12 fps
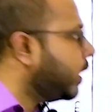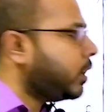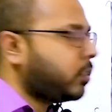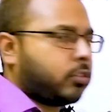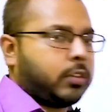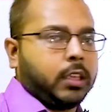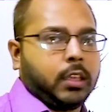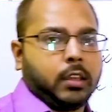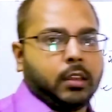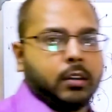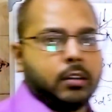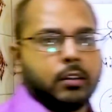here, 3
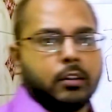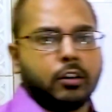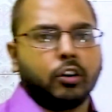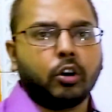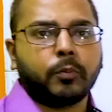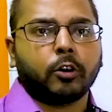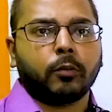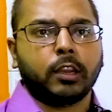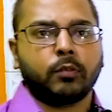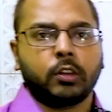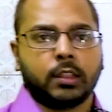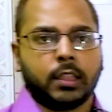here. No
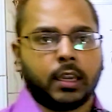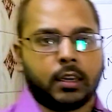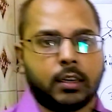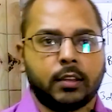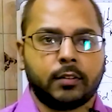problem with that.